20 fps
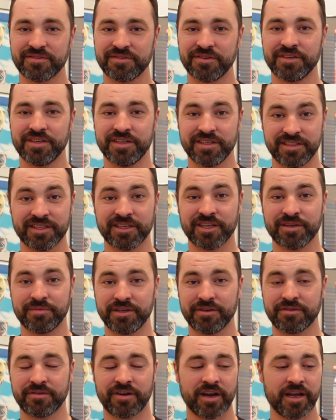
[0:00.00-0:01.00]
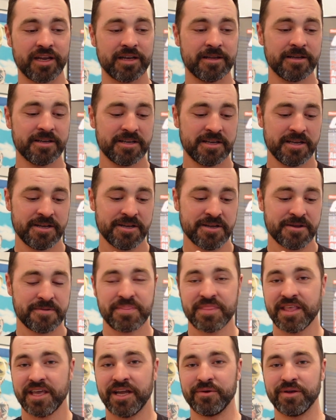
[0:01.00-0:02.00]
few years. They're going to be great.
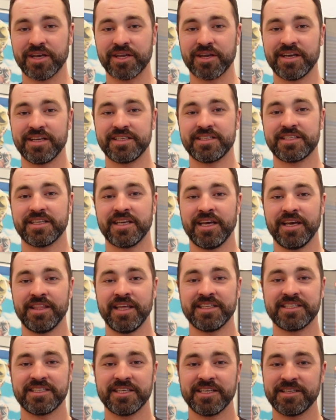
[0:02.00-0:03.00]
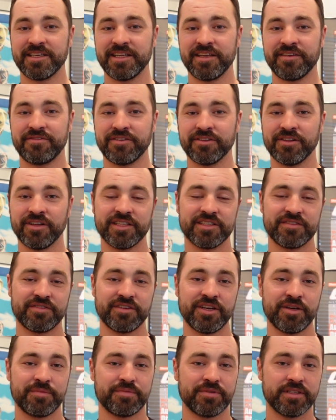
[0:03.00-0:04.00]
Anyway, guys, that's it. If you like this
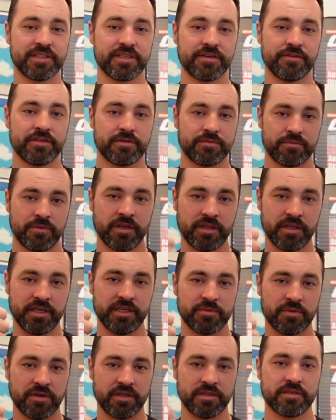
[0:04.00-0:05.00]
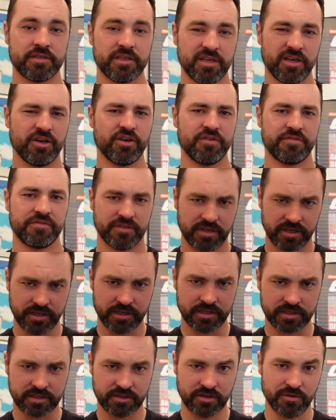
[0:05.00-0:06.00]
video, please give us one of these ones. Hopefully
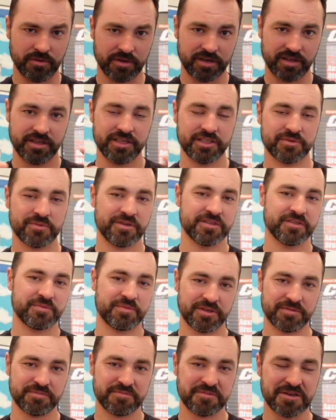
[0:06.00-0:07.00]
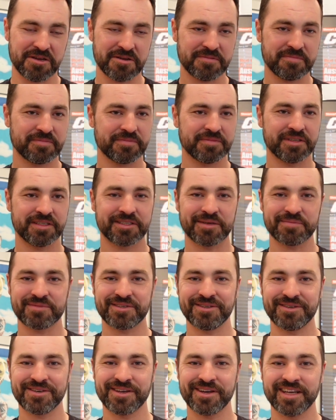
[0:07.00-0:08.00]
it's not one of these ones, but you know, that's up
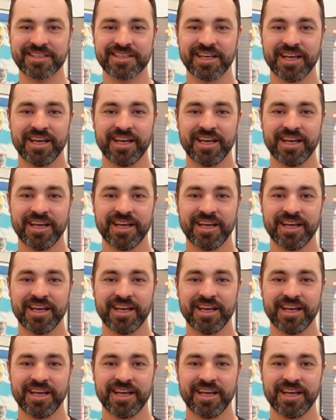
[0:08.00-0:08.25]
to you guys.